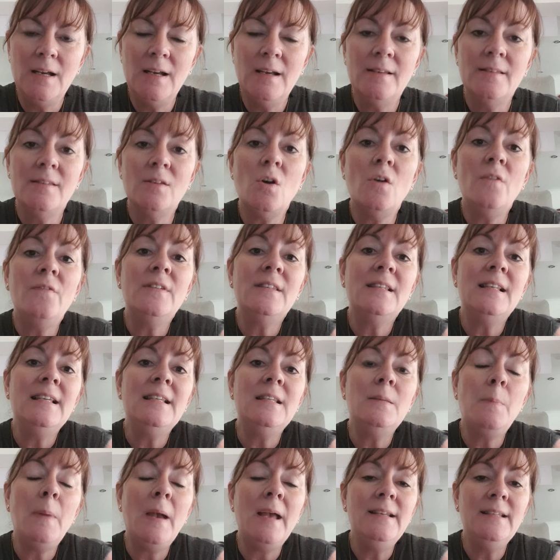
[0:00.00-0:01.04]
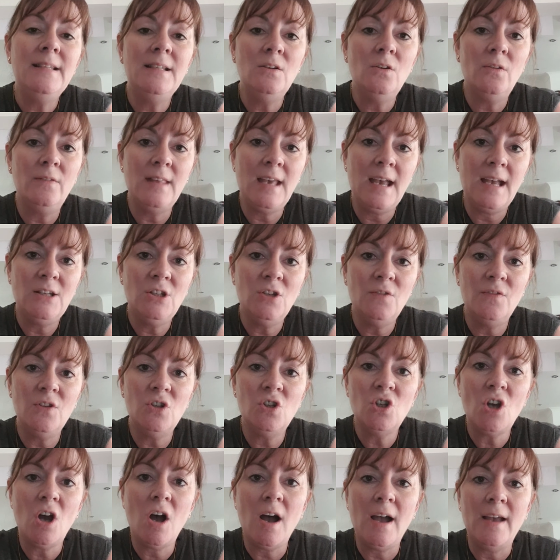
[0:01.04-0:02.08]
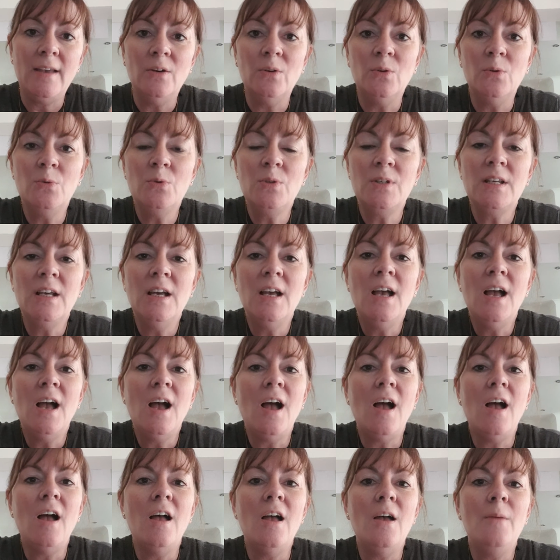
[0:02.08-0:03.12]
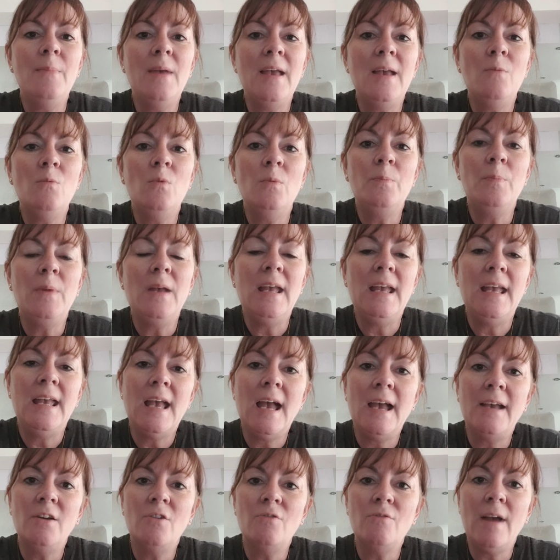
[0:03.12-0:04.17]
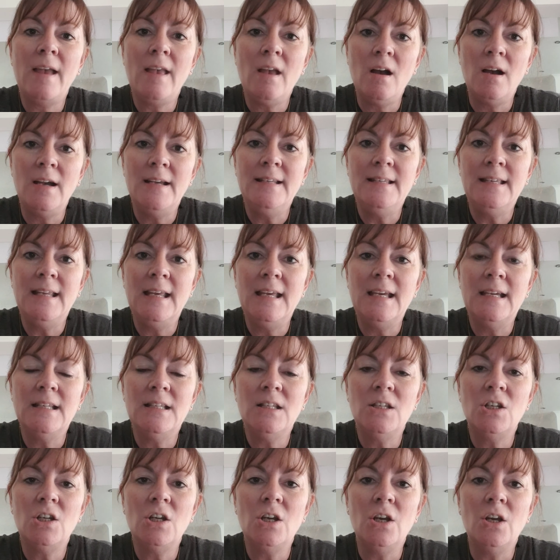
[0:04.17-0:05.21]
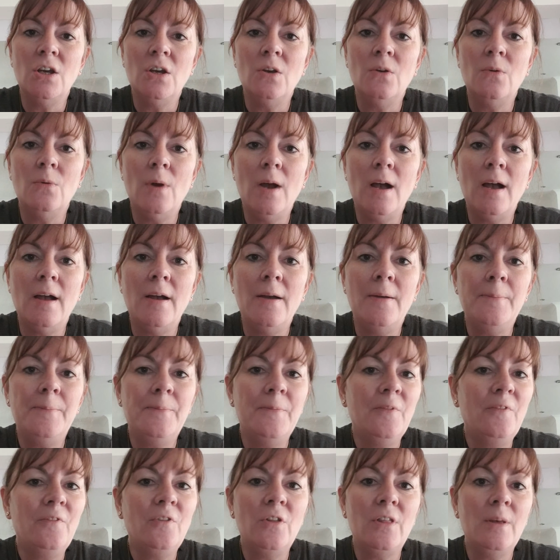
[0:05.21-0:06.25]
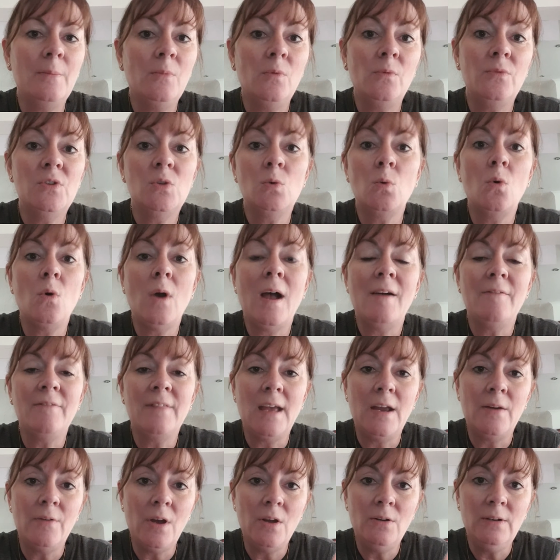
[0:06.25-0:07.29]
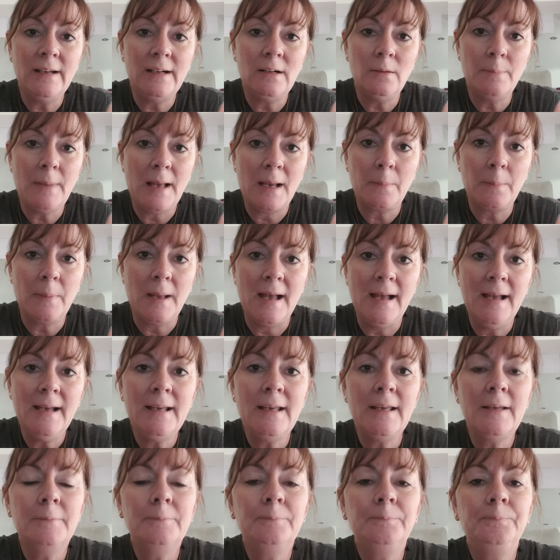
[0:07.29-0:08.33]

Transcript: So obviously, depending on the age of the child, it would be a great idea to for them to all have their own little backpack.